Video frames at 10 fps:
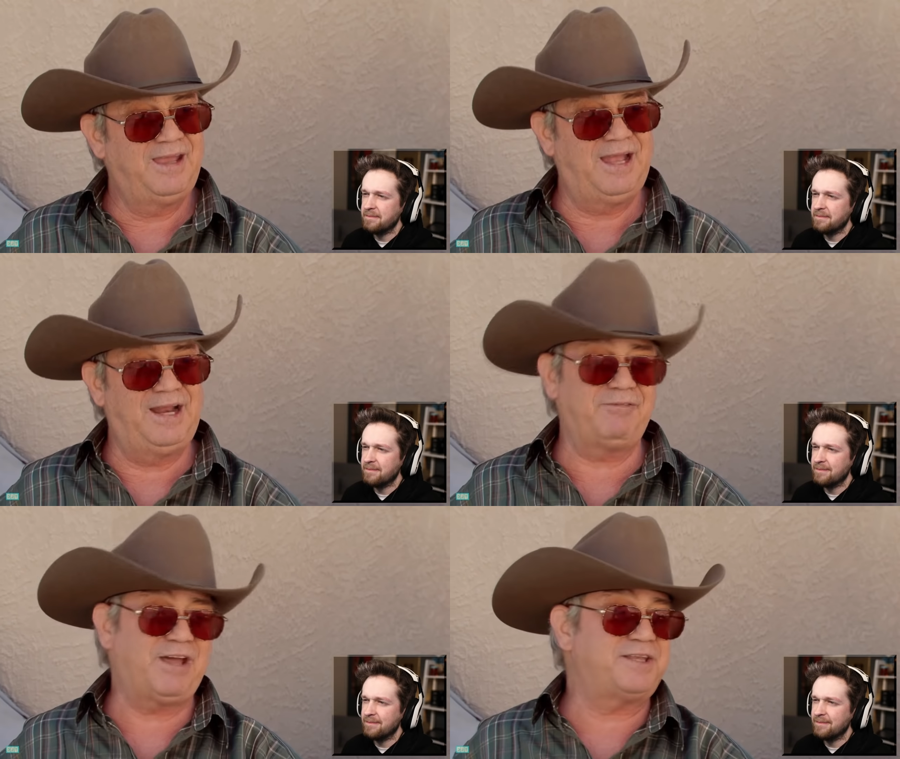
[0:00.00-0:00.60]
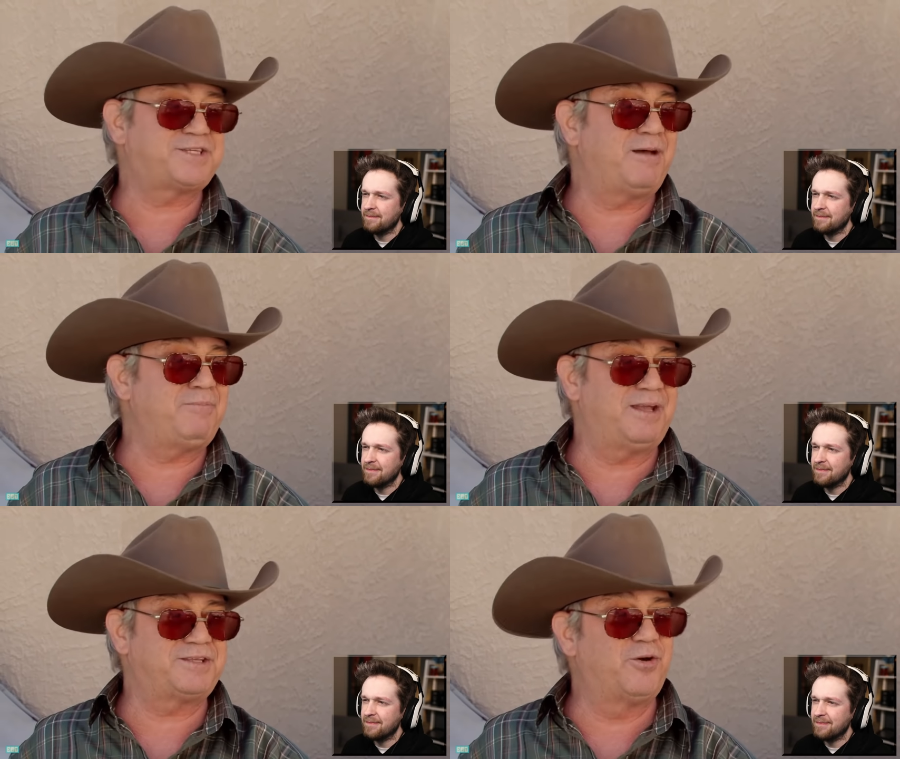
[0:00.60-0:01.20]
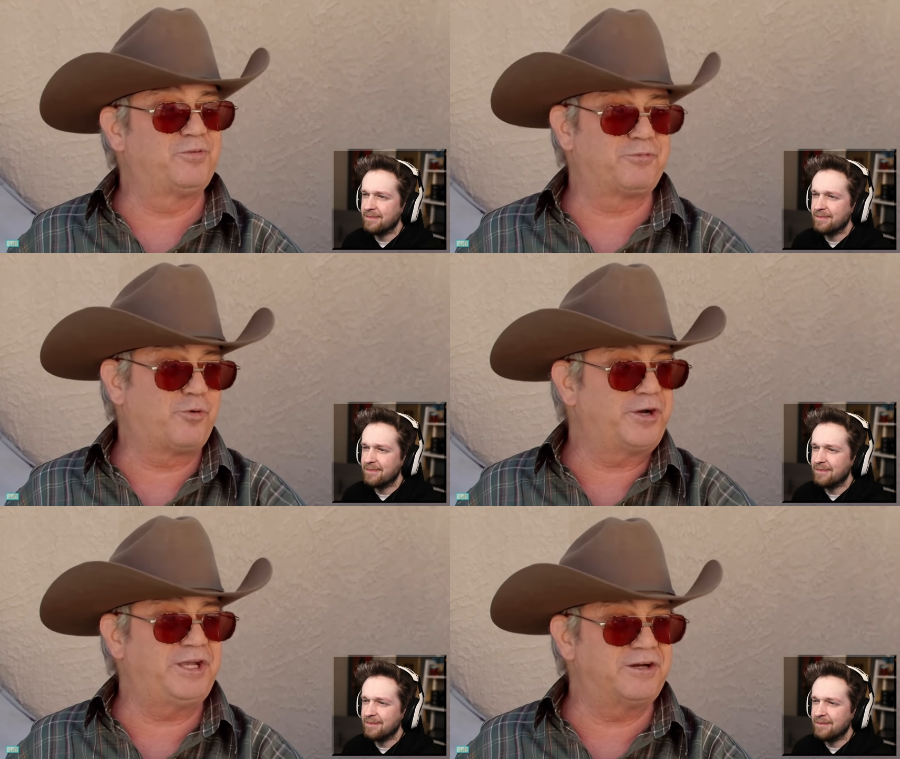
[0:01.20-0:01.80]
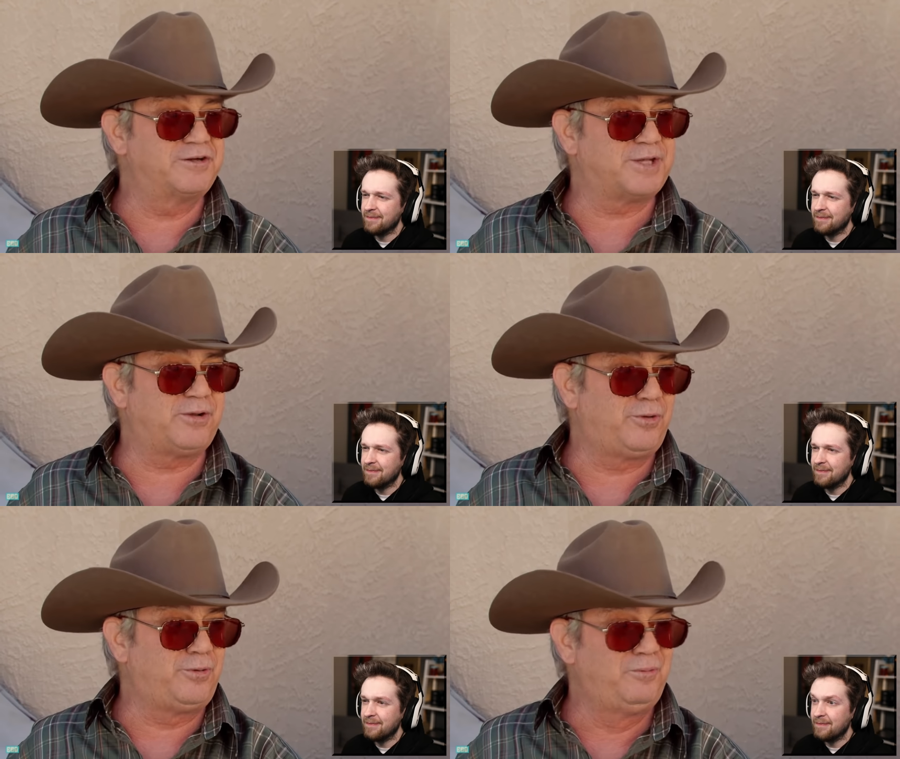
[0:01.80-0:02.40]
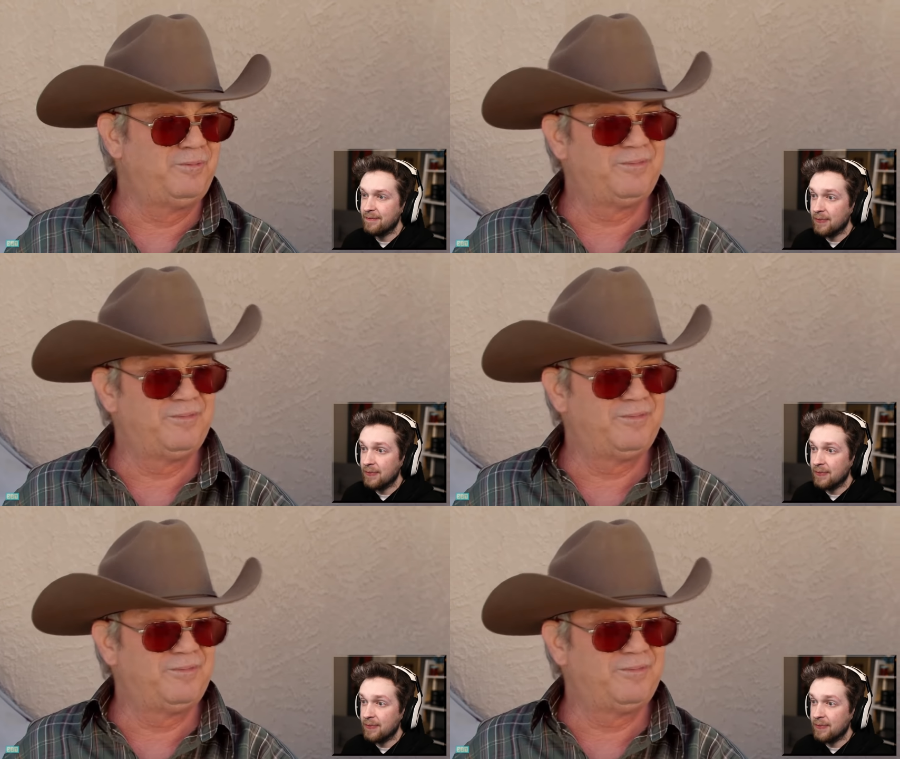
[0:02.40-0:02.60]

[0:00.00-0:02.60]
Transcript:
Speaker 1: and I've got some that's over 40 years old.